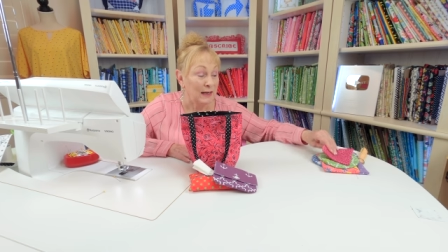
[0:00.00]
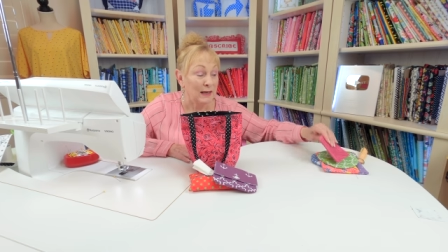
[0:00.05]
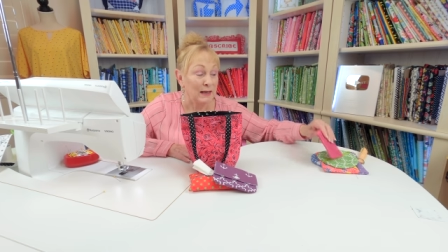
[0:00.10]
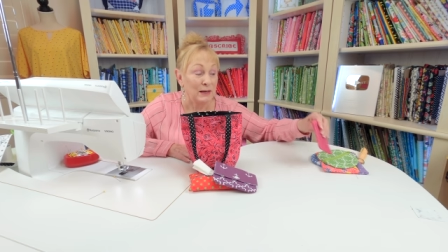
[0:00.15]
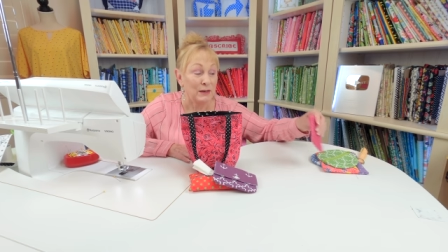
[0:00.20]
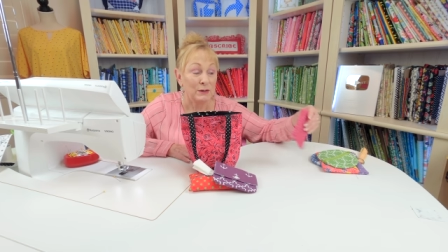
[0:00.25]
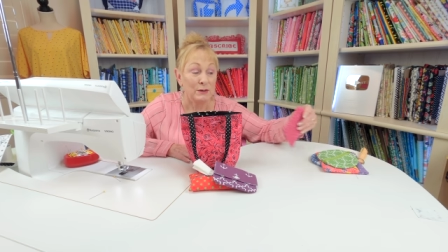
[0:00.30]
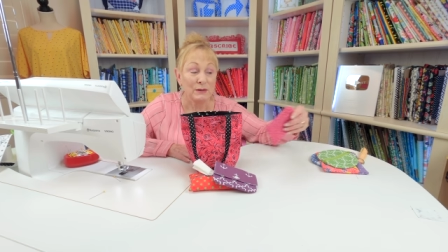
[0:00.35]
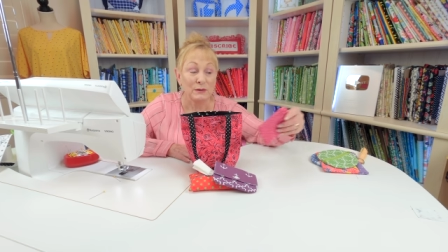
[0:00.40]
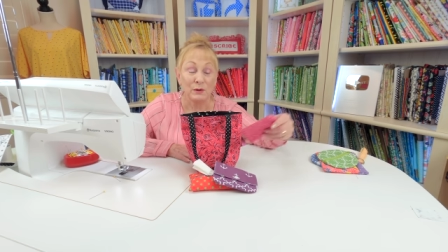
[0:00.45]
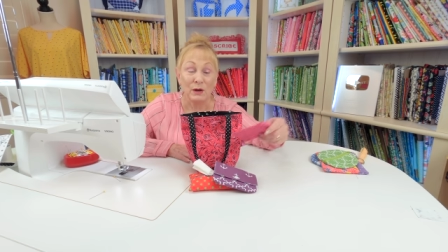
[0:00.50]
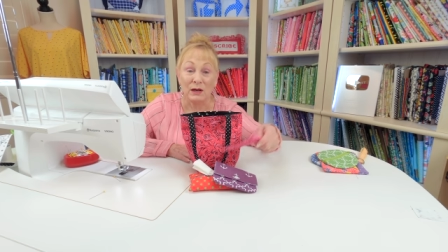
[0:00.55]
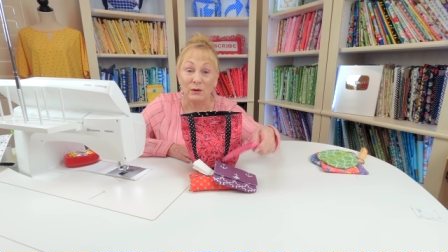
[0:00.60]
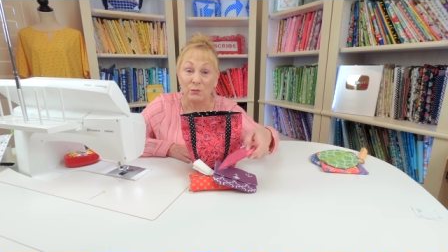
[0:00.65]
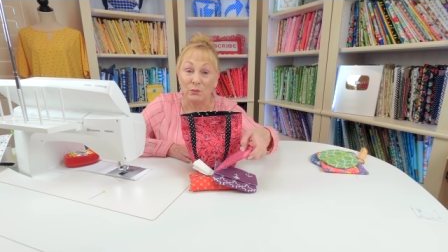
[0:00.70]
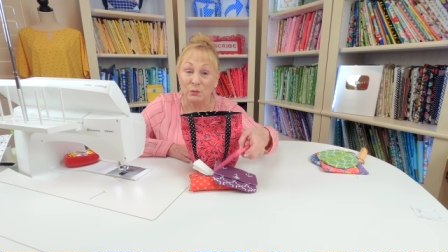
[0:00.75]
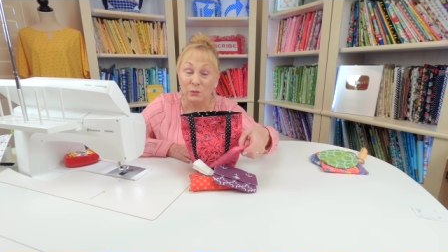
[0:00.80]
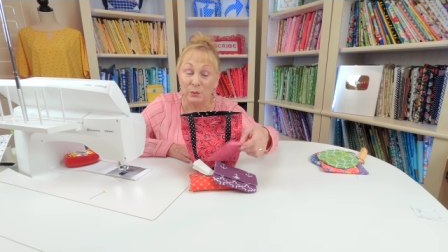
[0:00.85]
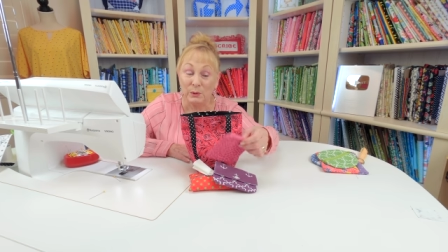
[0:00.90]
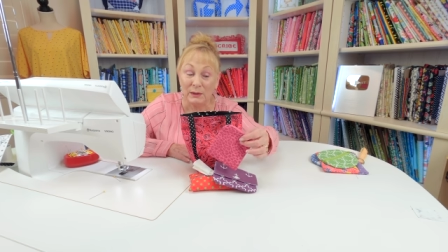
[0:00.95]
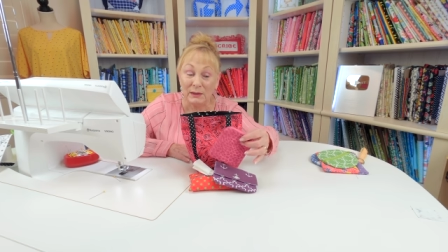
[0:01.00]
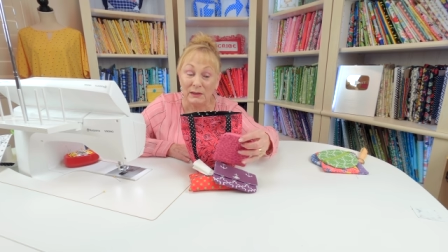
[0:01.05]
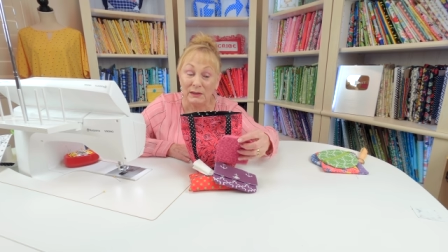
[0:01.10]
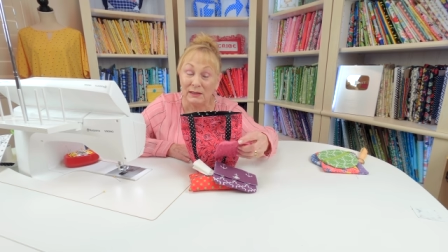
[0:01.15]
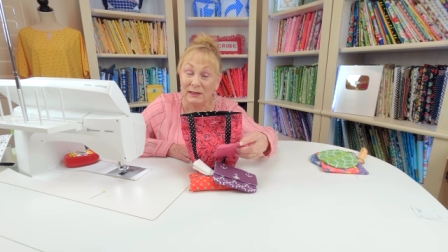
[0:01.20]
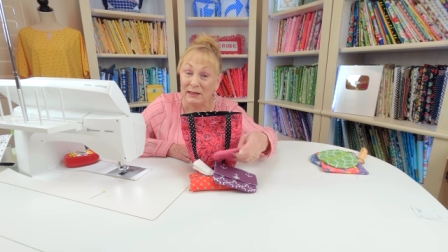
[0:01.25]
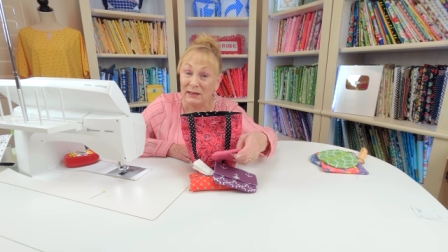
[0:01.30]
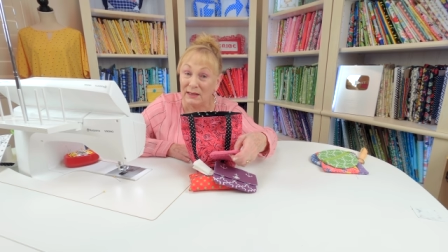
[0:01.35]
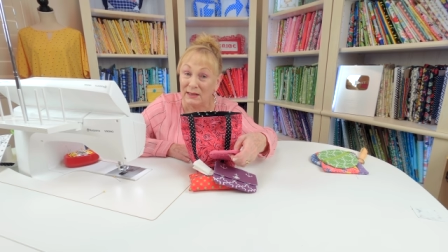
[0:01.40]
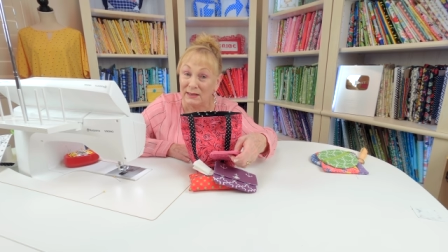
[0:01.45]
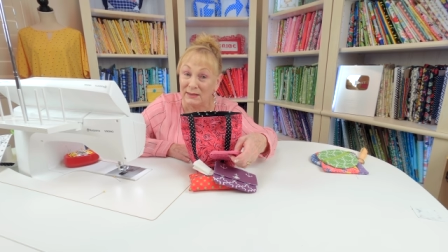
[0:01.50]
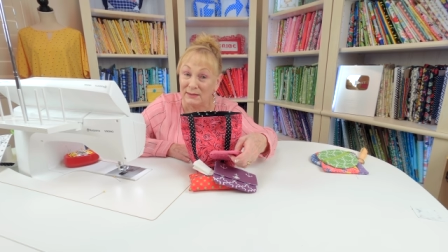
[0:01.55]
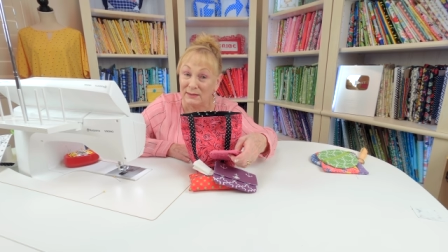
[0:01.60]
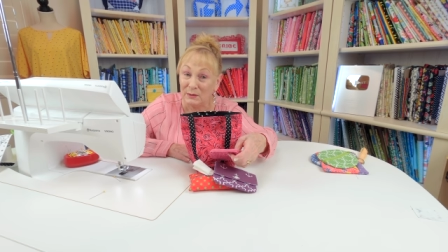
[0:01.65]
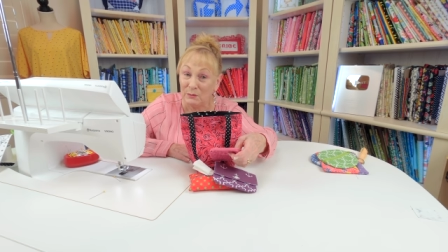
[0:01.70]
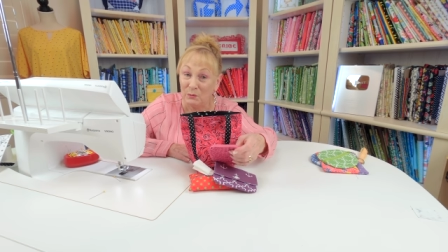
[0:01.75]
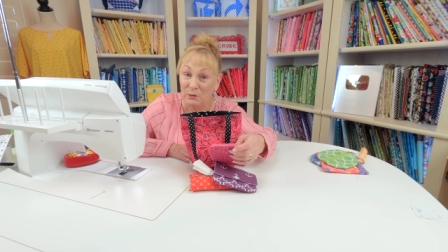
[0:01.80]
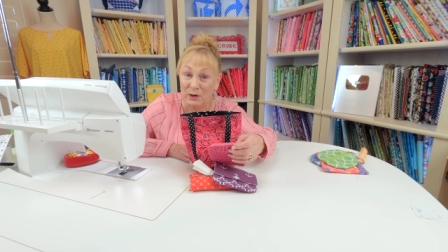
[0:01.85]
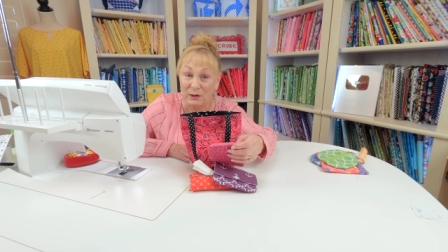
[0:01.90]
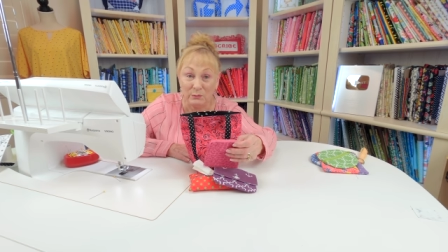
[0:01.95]
Here's a really
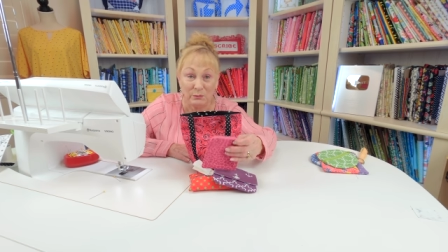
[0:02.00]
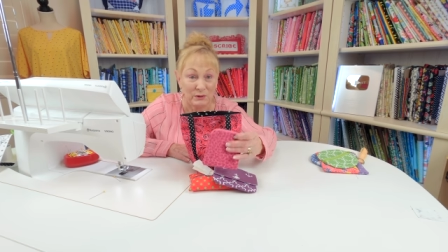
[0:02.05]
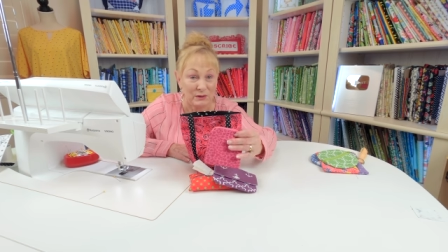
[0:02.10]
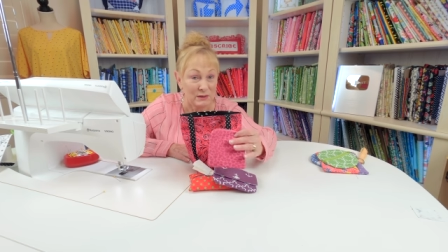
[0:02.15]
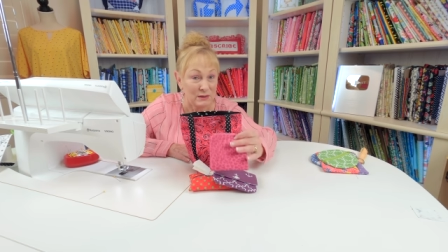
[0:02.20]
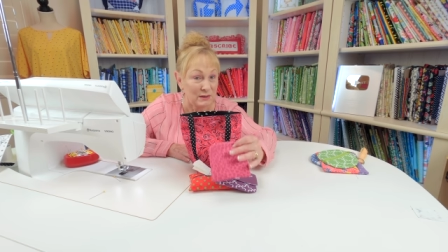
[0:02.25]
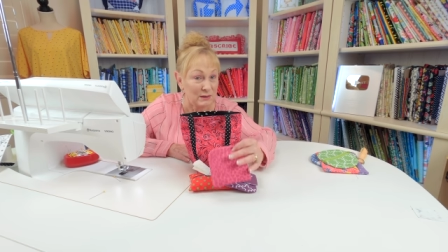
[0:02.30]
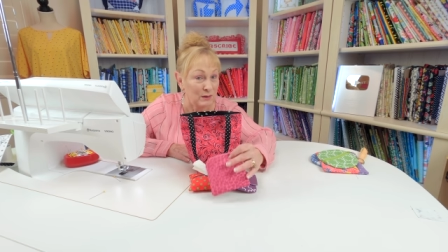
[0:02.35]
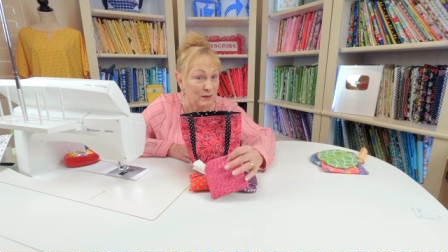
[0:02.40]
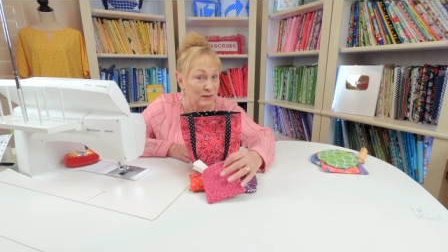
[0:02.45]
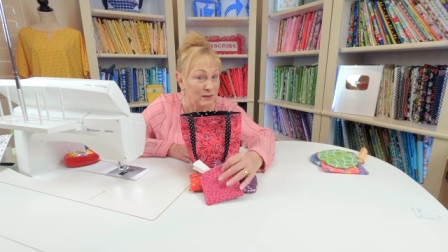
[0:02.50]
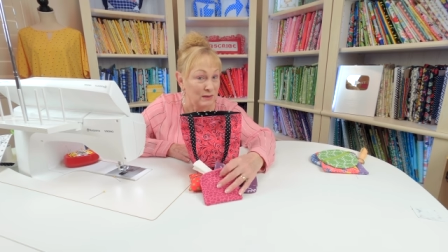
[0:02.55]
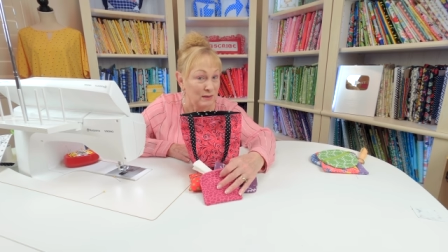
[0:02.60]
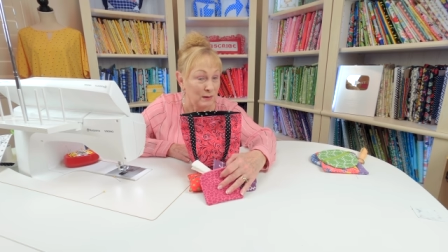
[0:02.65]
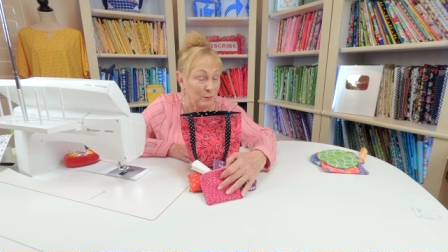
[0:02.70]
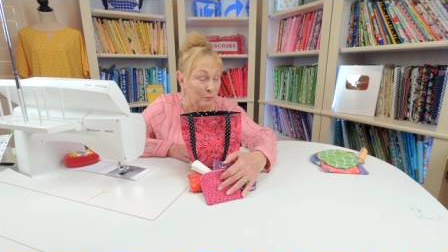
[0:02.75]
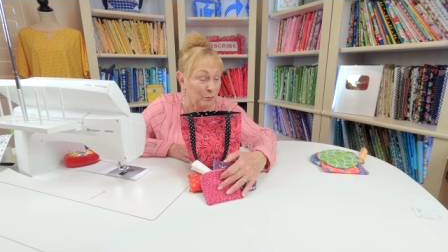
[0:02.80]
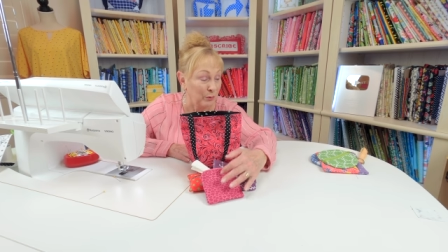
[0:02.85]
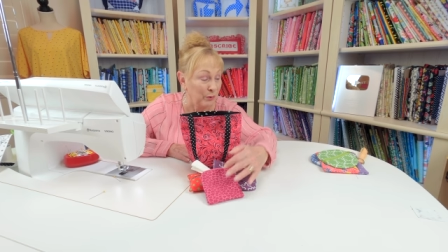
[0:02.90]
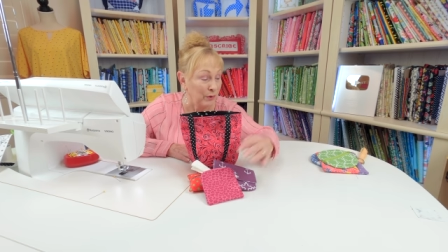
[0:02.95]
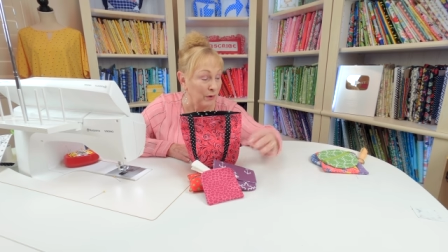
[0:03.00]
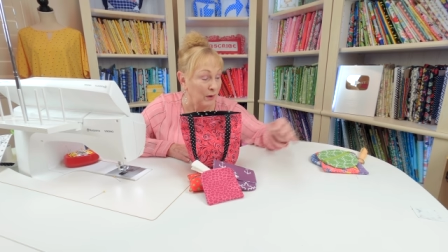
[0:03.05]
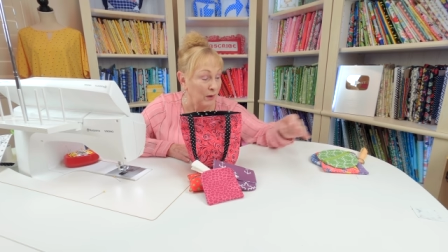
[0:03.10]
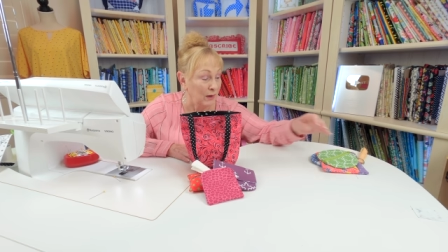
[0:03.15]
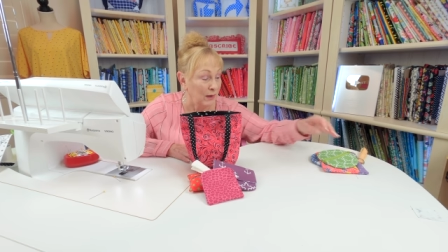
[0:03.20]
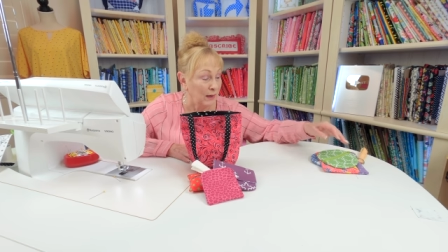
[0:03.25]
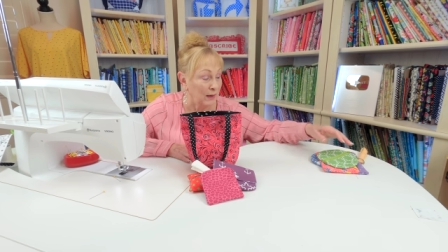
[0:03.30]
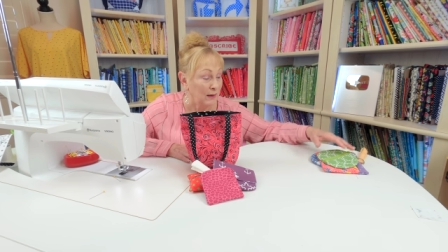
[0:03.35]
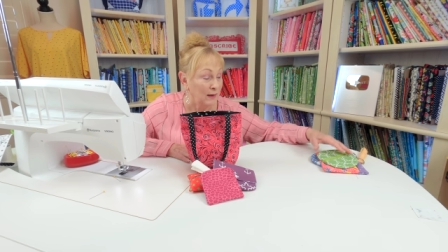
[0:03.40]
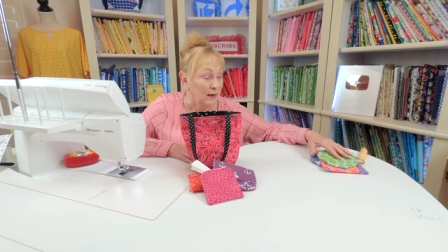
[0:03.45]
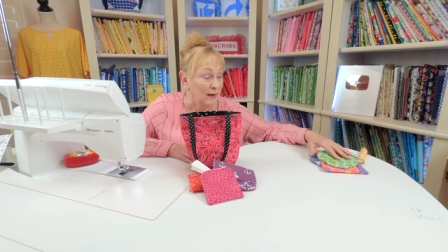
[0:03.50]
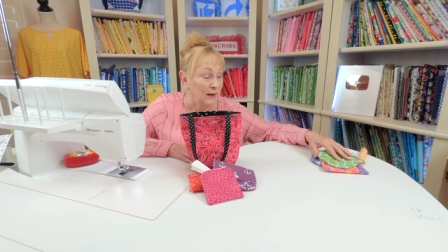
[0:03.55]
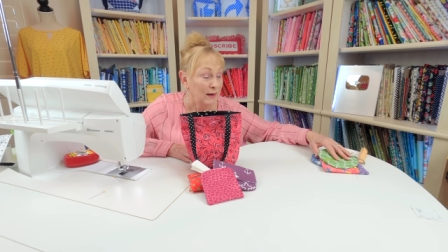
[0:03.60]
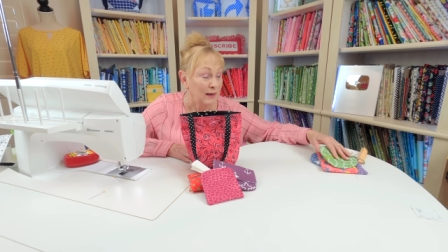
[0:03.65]
easy one with just a zipper on it.